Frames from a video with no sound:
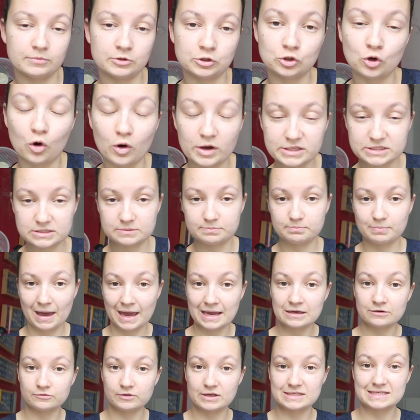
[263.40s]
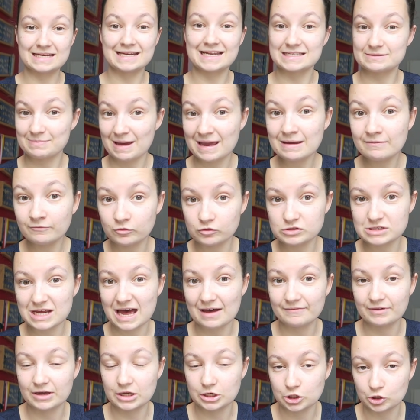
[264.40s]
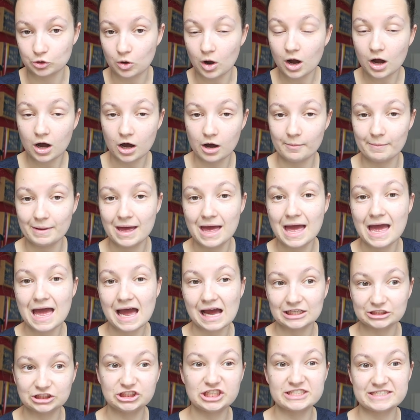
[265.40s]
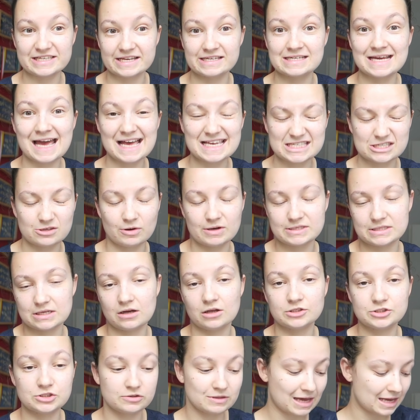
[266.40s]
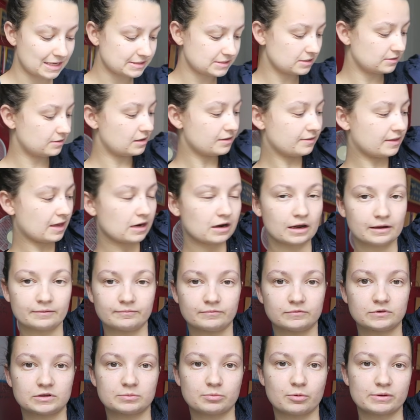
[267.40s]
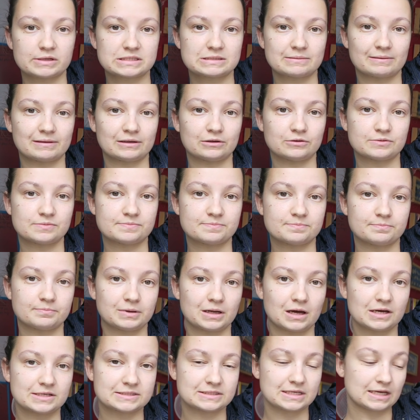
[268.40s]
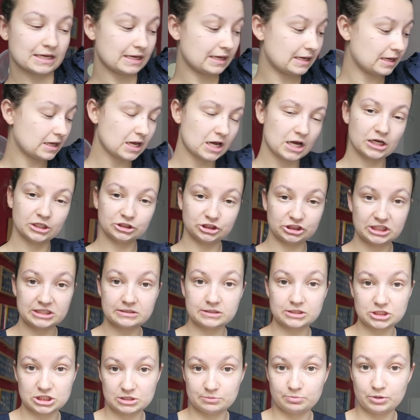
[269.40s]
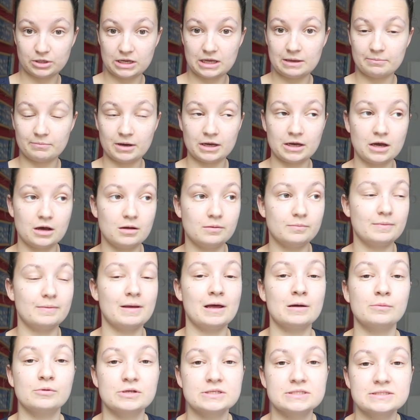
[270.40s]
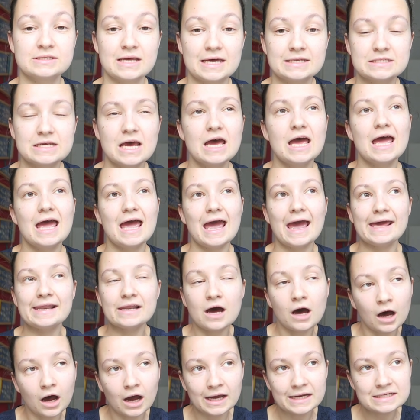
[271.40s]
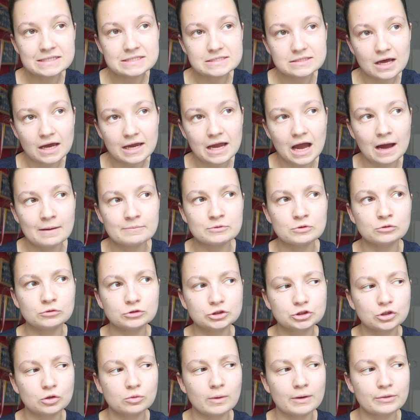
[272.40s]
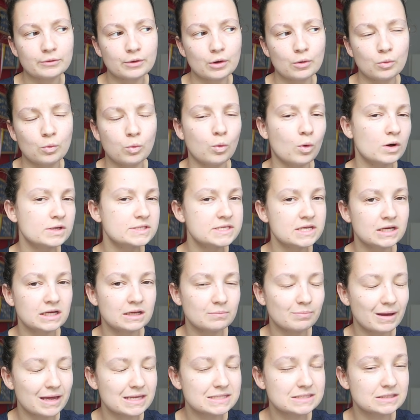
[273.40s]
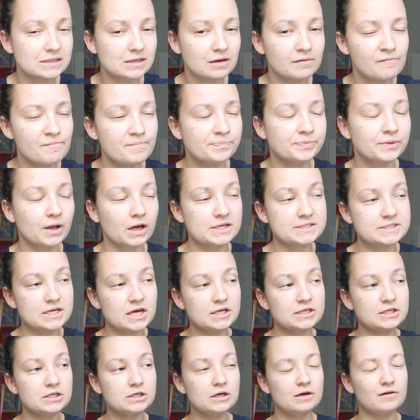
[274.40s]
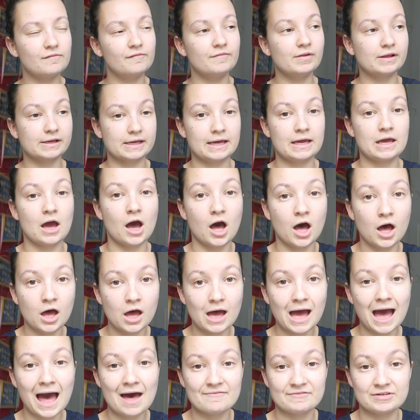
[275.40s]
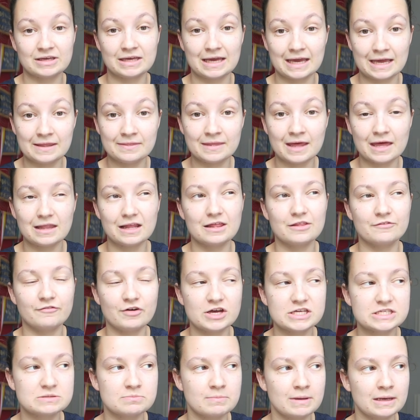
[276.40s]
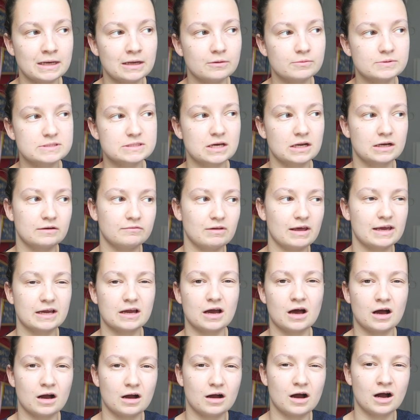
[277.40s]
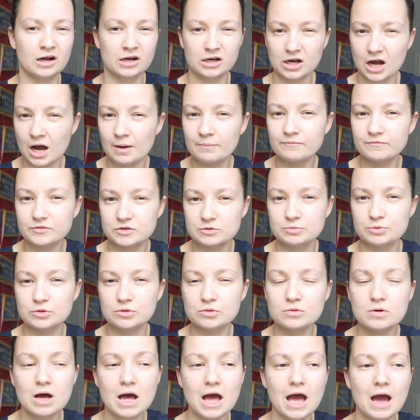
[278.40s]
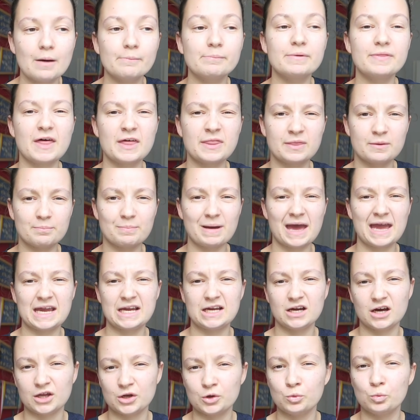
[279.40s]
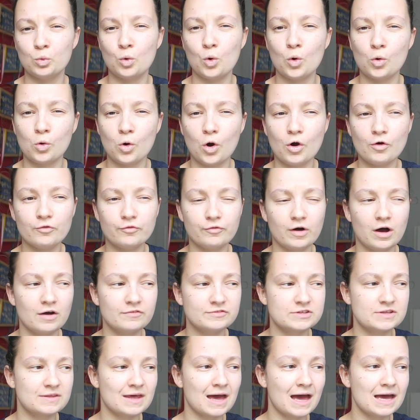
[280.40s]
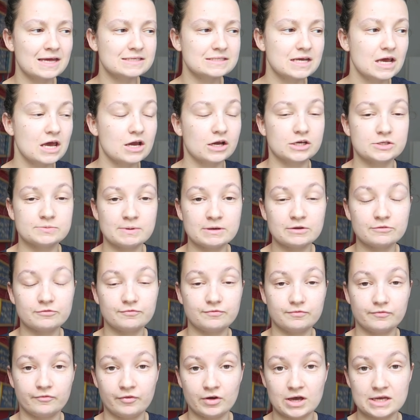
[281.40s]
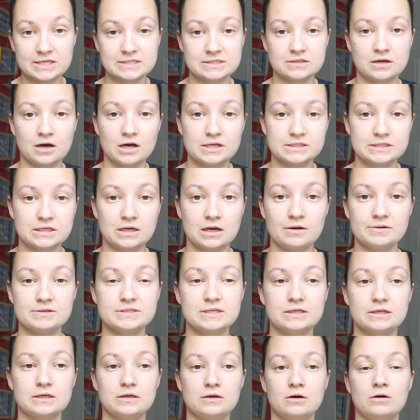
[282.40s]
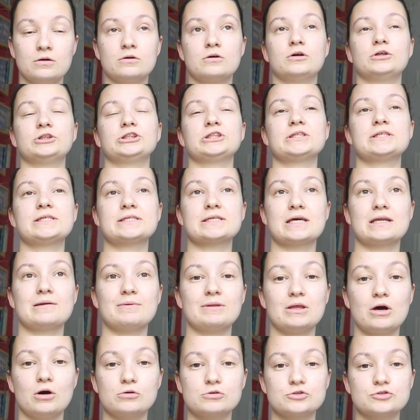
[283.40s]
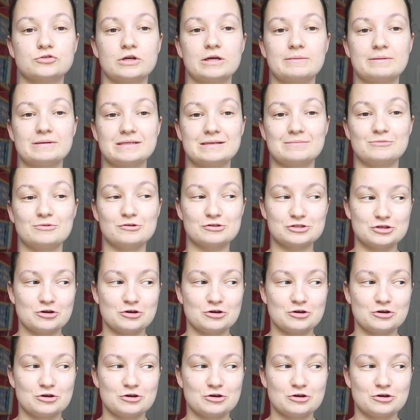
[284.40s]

not as pain is it less painful to have it in your arm and she said yes so I said I'll do that so then I probably see my little plaster here she she put it in my arm oh, and said in hindsight I'm not sure whether it was any better I certainly like it hurt having it in there like the first minute was kind of like uncomfortable but then the pain kind of wore off after that because when it first started I was thinking oh gosh this is going to be the whole treatment I'm not